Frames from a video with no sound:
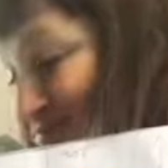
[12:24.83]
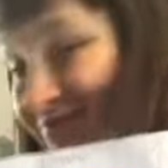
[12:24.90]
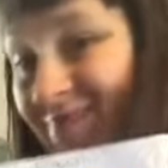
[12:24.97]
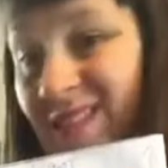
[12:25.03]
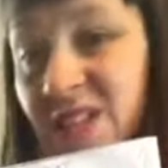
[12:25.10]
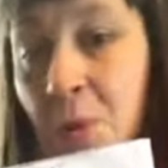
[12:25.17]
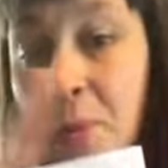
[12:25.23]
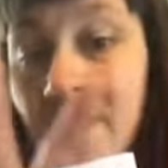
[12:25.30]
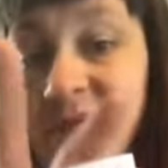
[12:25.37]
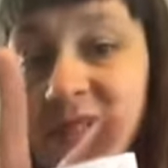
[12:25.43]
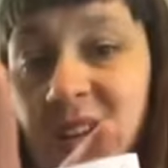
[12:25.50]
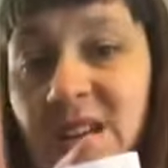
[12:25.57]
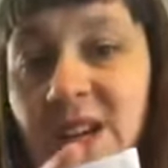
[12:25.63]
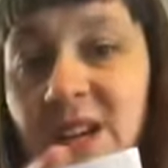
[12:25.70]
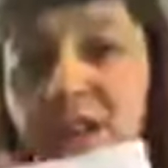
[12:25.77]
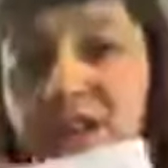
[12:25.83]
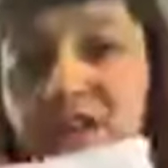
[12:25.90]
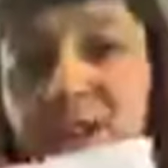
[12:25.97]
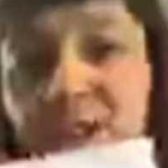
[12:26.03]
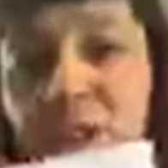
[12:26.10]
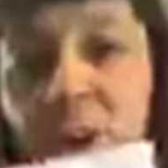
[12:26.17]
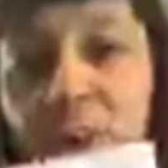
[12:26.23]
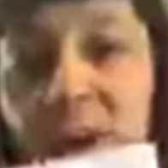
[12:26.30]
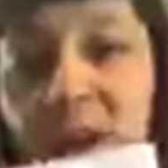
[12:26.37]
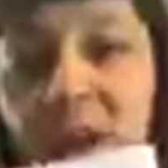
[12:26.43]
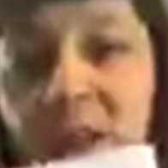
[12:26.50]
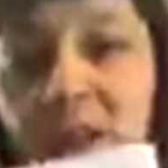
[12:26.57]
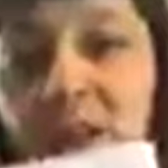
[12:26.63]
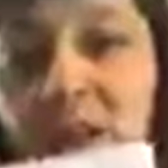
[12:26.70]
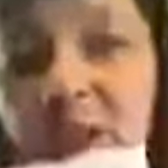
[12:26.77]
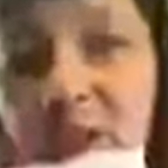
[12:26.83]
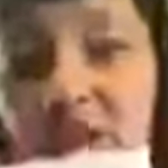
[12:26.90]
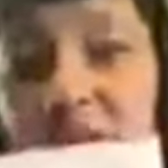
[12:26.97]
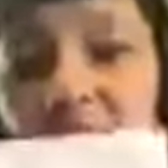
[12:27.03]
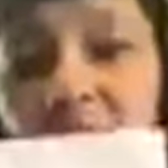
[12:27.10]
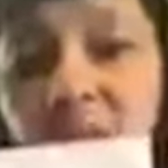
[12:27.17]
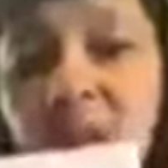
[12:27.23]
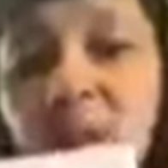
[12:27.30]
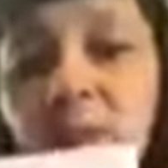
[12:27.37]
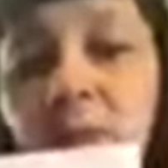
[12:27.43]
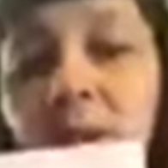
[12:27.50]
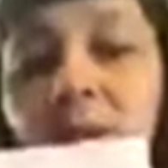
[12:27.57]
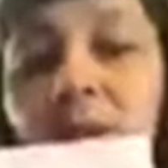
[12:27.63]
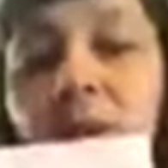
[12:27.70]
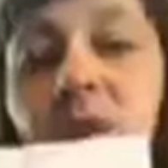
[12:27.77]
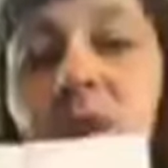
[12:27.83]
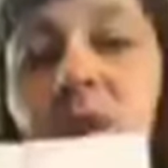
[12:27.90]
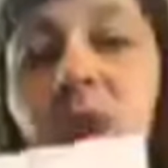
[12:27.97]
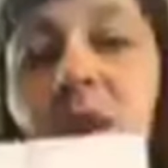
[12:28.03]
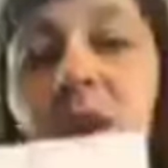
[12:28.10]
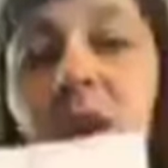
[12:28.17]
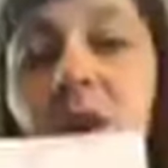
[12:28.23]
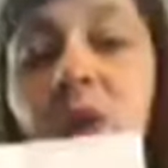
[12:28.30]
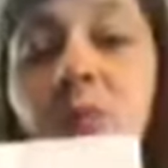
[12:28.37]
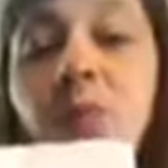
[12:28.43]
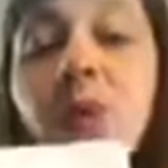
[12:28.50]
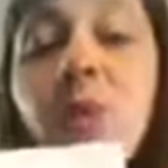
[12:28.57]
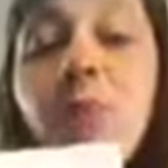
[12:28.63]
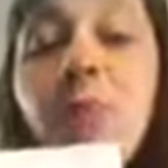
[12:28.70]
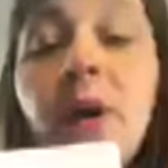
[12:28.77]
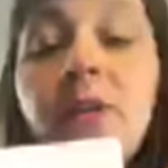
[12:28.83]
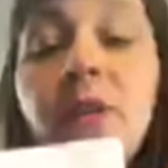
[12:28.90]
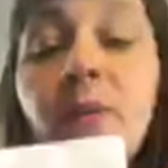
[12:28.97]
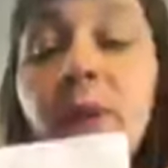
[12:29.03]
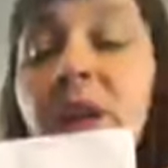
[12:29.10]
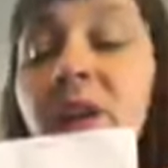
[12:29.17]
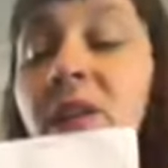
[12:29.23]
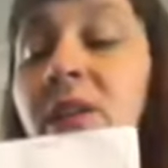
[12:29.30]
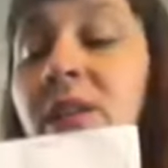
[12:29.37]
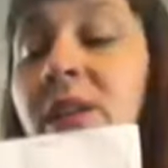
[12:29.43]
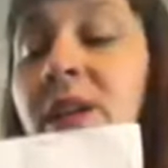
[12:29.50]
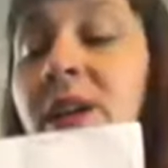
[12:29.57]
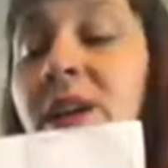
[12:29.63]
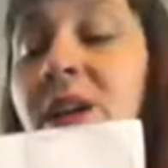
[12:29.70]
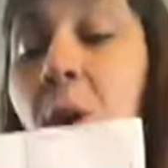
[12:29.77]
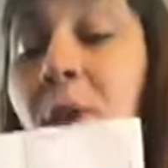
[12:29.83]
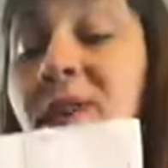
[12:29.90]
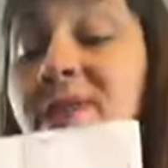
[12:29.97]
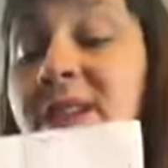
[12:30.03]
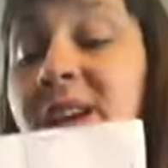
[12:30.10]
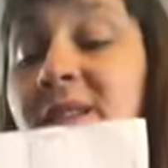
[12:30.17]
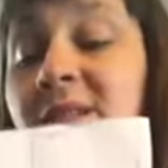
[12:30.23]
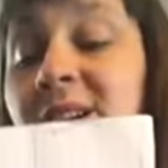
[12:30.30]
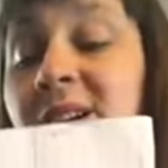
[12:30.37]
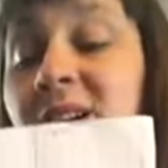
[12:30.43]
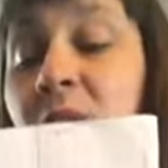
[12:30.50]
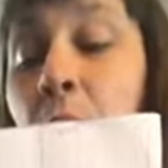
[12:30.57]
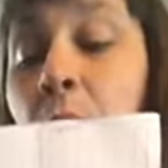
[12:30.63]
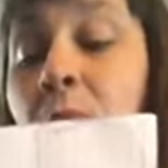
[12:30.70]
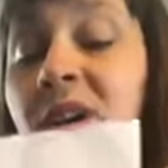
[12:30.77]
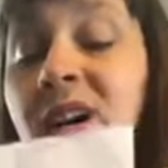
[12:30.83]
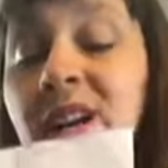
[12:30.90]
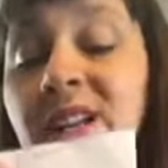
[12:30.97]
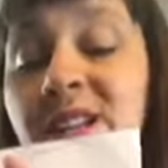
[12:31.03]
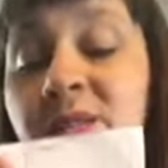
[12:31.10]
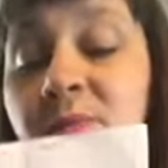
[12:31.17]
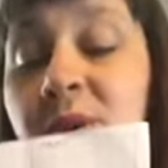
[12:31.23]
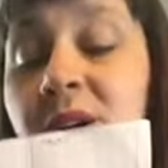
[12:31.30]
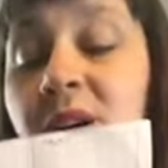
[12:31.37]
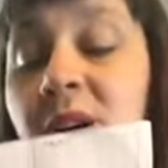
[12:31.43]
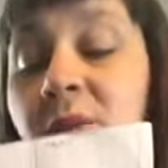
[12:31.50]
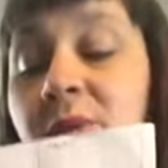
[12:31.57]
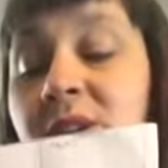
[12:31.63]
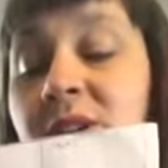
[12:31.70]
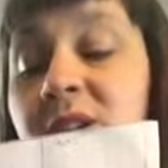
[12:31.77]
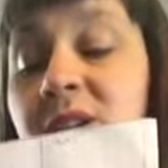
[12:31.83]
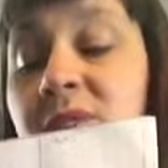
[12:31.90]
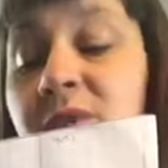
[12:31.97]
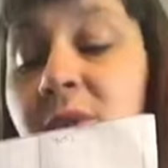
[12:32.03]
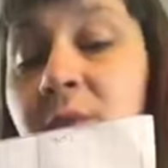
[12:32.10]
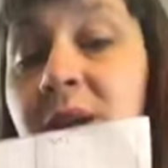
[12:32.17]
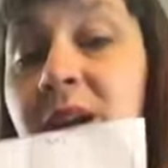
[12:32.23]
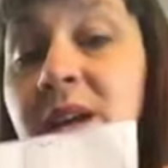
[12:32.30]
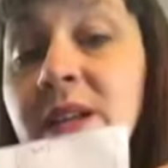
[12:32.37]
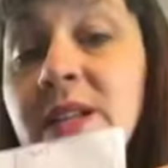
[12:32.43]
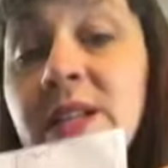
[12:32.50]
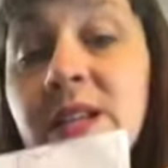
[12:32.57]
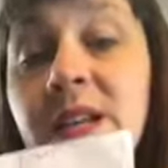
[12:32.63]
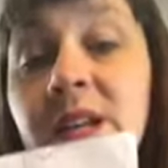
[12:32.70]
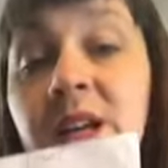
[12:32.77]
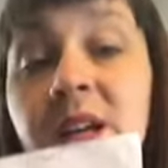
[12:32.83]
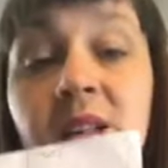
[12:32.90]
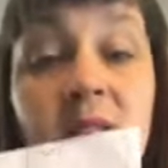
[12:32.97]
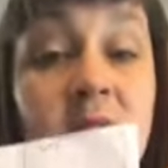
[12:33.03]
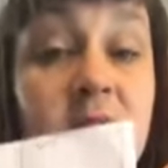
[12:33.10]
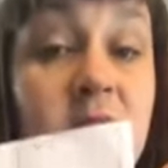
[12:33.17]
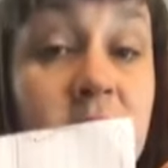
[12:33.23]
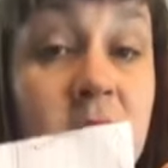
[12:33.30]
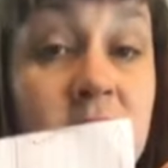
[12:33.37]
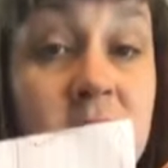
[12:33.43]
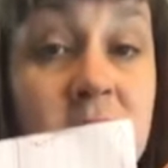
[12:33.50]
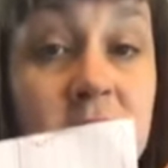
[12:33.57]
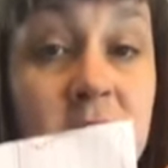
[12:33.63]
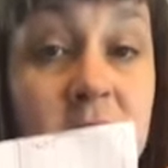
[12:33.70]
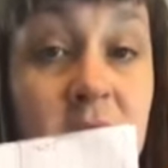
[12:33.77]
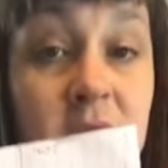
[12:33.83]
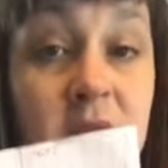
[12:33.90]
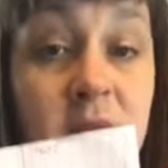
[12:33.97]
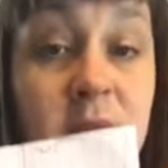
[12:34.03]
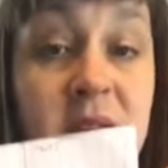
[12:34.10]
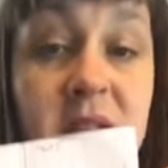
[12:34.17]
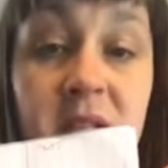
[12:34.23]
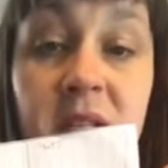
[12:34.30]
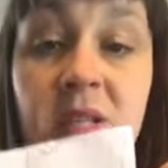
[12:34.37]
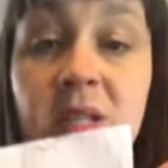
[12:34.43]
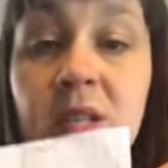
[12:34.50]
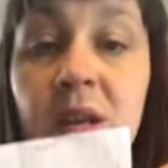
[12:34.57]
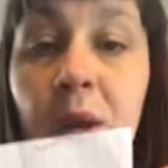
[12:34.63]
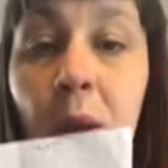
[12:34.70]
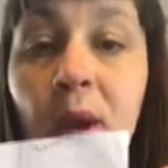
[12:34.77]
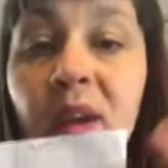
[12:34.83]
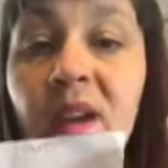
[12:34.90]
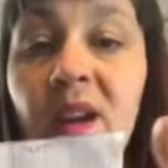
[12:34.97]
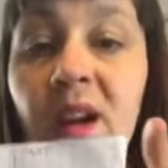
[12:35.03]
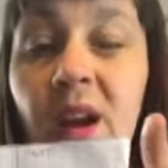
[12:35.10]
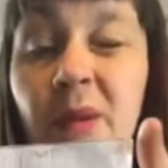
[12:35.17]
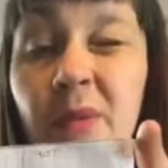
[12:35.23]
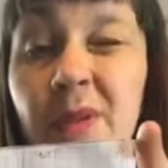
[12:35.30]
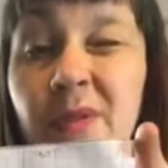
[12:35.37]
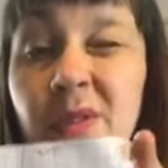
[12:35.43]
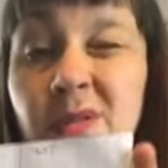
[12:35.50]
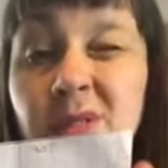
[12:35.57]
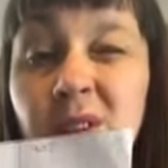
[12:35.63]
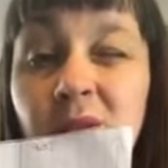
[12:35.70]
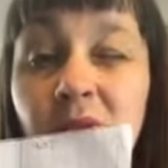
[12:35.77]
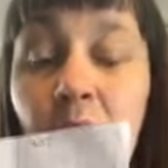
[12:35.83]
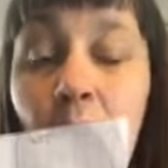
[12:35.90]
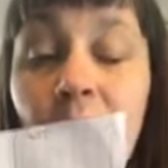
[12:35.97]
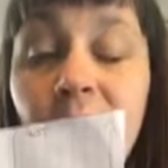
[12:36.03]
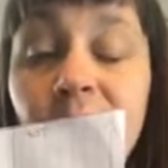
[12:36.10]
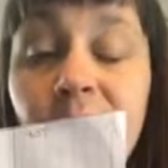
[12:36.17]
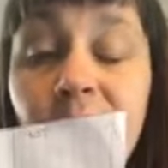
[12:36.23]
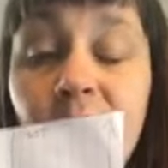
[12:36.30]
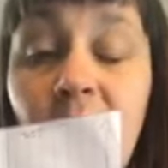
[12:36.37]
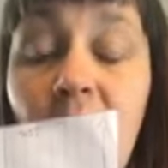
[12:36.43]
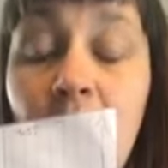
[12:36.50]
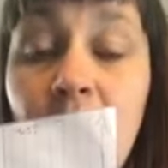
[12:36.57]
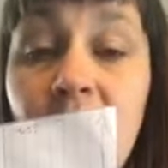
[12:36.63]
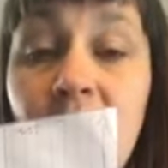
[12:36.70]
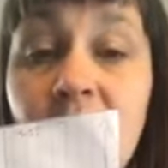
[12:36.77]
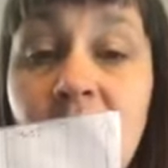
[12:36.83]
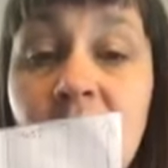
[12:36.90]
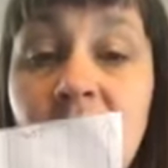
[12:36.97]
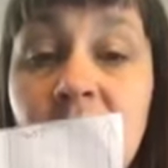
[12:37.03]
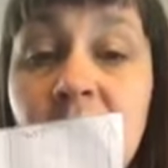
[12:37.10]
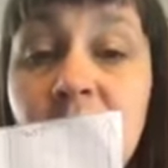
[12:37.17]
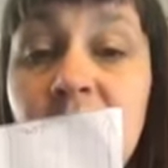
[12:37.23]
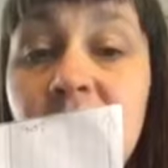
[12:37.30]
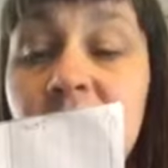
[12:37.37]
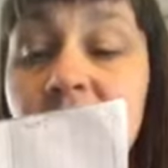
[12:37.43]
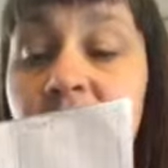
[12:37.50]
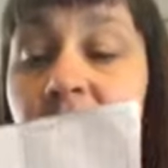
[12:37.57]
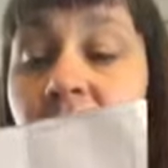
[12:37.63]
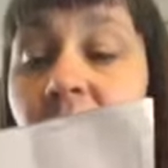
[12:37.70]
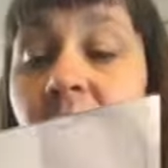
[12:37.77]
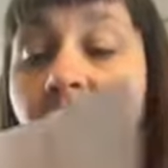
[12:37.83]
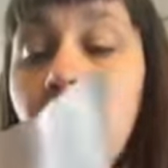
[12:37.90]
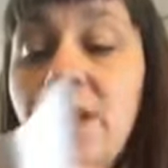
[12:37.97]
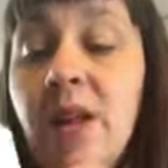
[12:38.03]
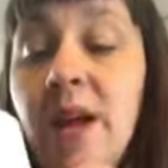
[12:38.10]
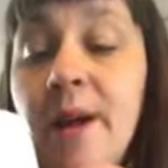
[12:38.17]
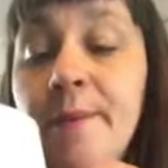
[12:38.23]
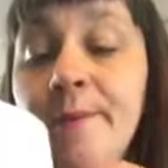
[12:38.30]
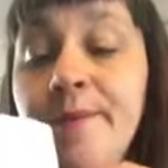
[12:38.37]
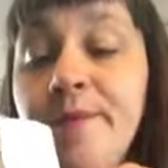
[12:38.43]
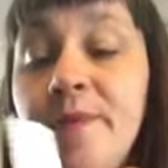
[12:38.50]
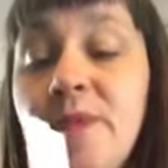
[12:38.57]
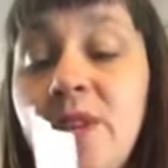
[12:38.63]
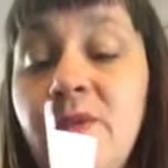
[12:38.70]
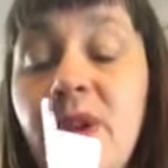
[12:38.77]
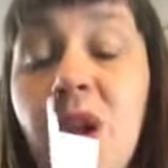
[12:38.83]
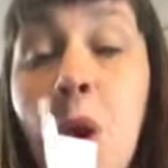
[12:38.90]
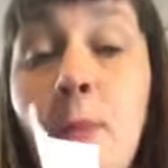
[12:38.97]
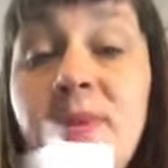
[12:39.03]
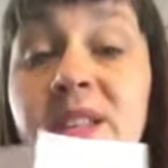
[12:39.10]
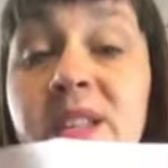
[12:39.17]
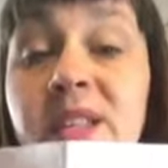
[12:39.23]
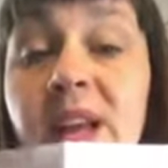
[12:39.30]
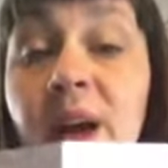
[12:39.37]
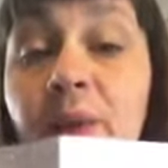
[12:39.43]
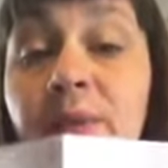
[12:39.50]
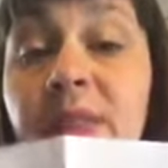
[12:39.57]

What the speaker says: So we've taken off the top angle, we've taken up the bottom angle. We've now got our widest part, which is from here to here, 13 centimetres. And we've also got, we're 19 centimetres along there. So if I open this out,